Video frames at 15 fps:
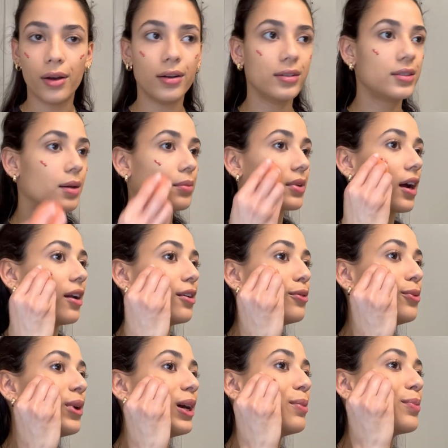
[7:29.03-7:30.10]
some kind of
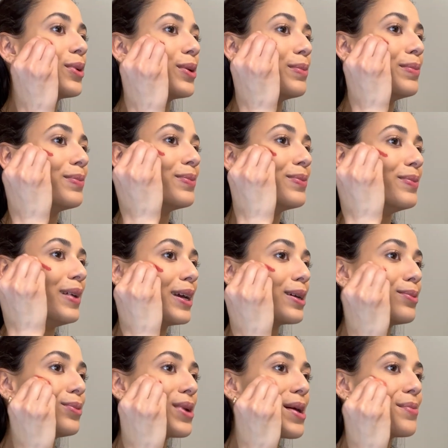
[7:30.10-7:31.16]
wipe or makeup
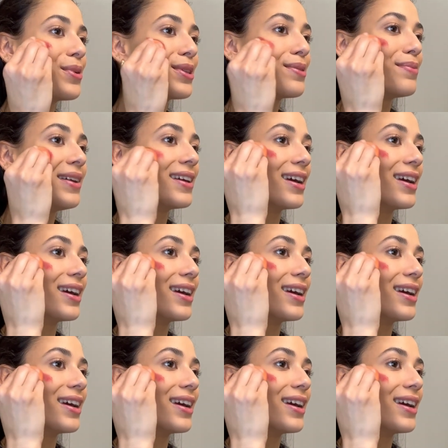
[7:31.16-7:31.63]
wipe with me,